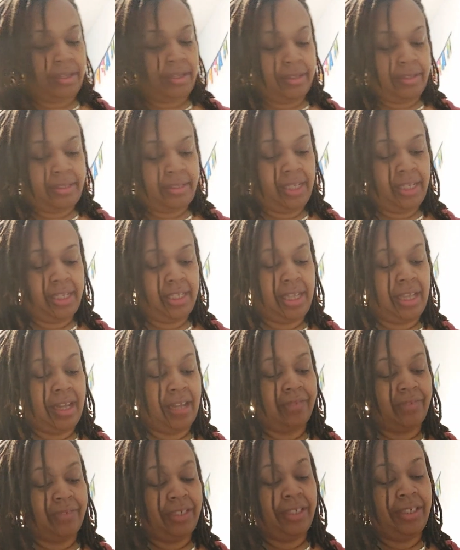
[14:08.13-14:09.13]
TikTok
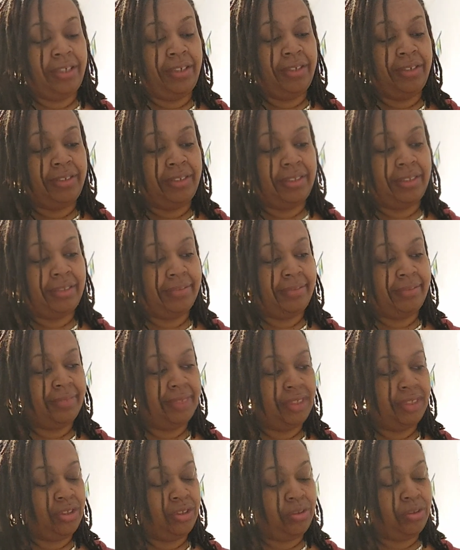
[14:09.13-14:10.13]
reels and
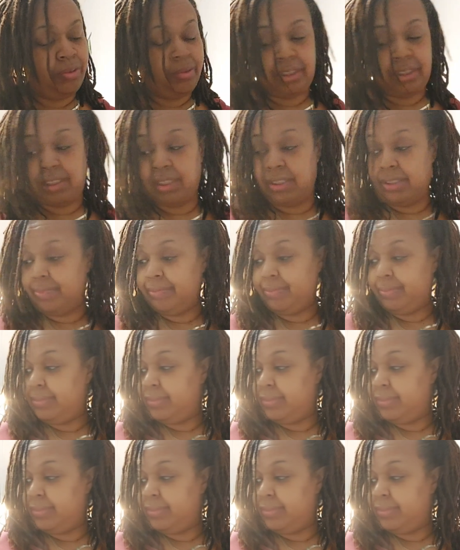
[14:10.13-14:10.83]
shorts and...